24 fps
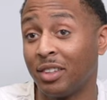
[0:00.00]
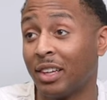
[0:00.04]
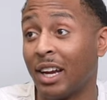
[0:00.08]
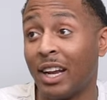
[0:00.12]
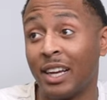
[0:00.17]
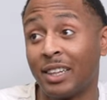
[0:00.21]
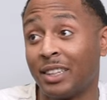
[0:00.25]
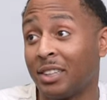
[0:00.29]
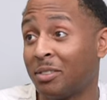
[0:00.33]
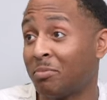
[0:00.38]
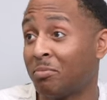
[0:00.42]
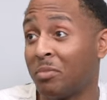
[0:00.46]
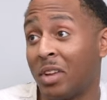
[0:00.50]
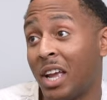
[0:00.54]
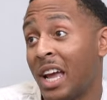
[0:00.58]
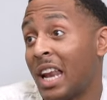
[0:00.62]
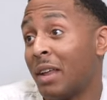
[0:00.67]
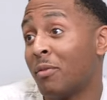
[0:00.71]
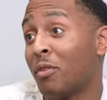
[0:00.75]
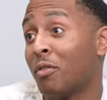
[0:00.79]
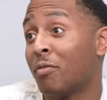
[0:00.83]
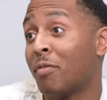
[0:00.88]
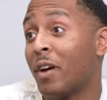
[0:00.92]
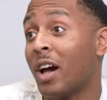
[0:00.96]
said, I
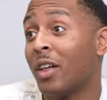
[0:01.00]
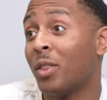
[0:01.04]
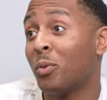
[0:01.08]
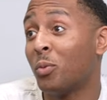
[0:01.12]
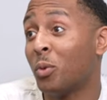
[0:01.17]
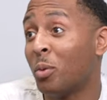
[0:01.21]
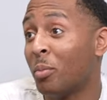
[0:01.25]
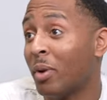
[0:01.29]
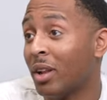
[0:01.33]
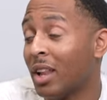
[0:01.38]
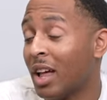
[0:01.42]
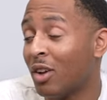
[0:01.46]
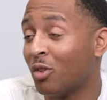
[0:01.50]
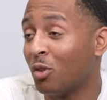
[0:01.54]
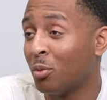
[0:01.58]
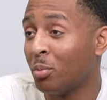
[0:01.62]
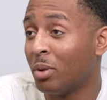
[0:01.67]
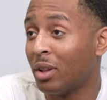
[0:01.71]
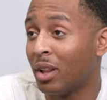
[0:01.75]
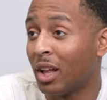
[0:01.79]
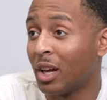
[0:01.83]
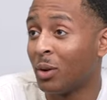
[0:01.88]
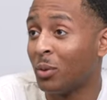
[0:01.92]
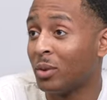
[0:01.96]
can't even fathom what my life
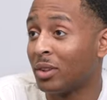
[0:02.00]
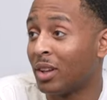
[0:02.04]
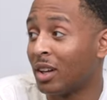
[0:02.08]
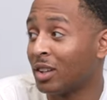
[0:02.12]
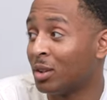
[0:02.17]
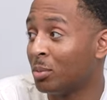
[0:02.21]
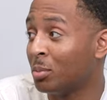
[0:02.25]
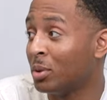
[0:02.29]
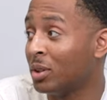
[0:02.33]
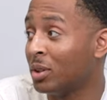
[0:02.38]
would be like without the